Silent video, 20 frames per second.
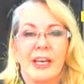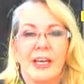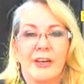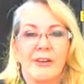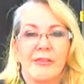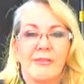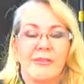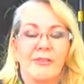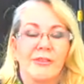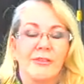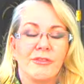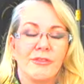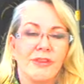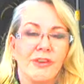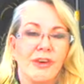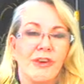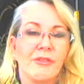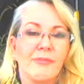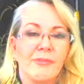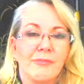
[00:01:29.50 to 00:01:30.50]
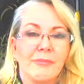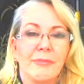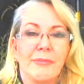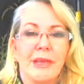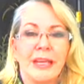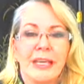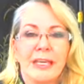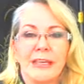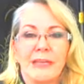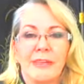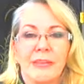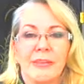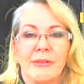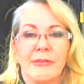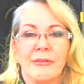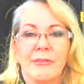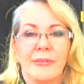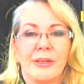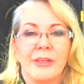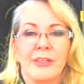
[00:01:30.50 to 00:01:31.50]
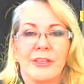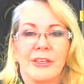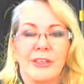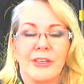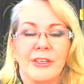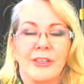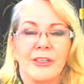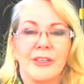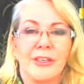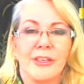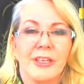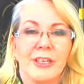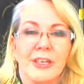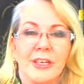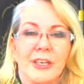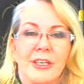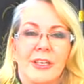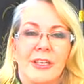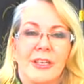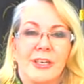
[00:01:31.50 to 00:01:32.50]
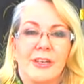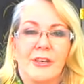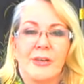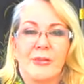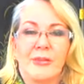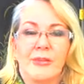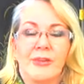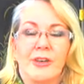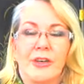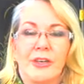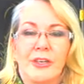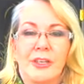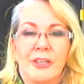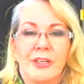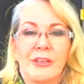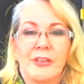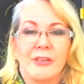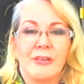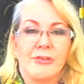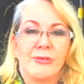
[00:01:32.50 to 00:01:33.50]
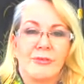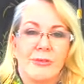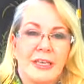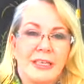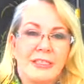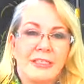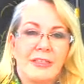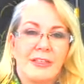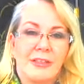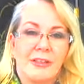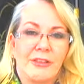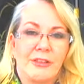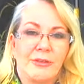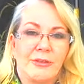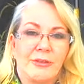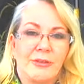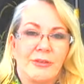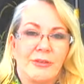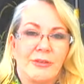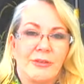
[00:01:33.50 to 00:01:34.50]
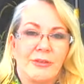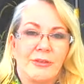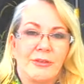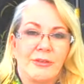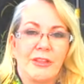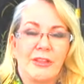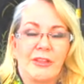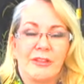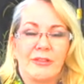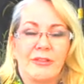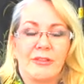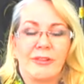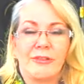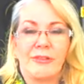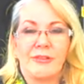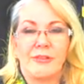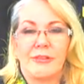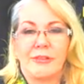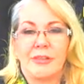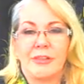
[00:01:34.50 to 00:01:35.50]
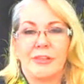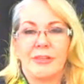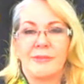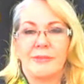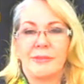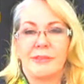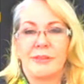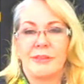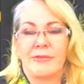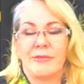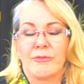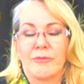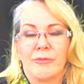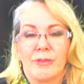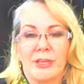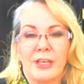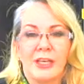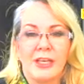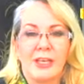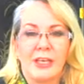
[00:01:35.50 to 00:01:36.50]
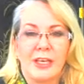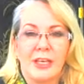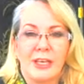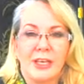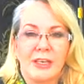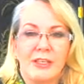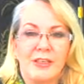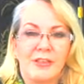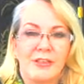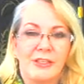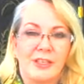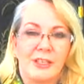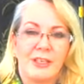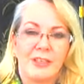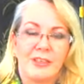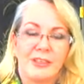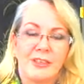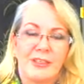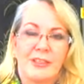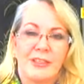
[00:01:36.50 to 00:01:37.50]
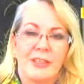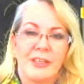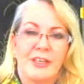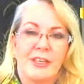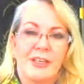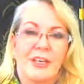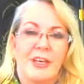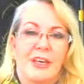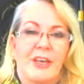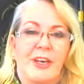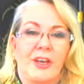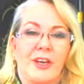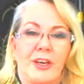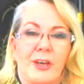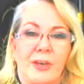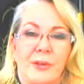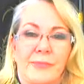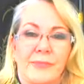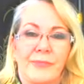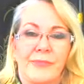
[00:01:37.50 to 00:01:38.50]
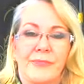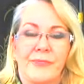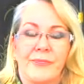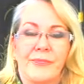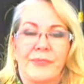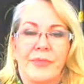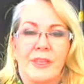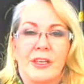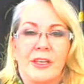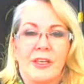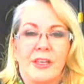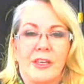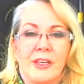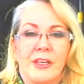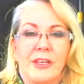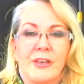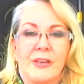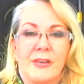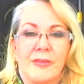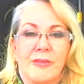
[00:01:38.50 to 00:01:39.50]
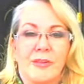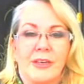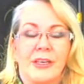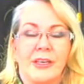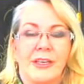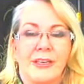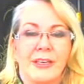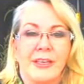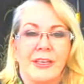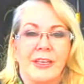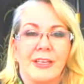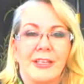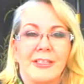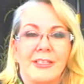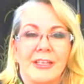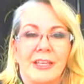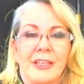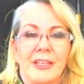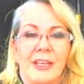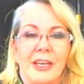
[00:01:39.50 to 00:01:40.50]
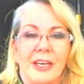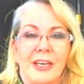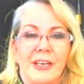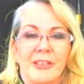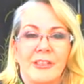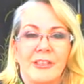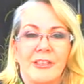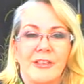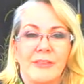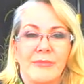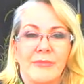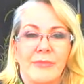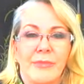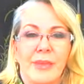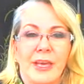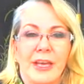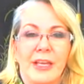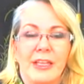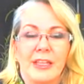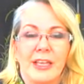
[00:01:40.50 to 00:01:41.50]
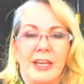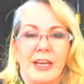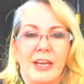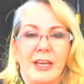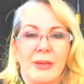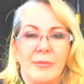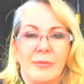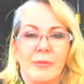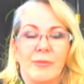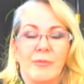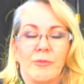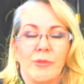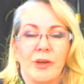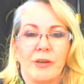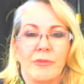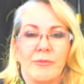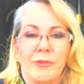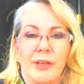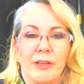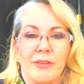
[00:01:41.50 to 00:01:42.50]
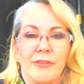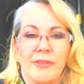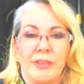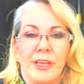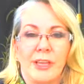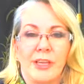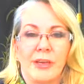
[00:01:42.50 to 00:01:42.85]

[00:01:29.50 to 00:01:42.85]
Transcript: And if you're not making them, then, or not addressing, then the lunar eclipse can really just, you know, send the energy to make that happen one way or the other.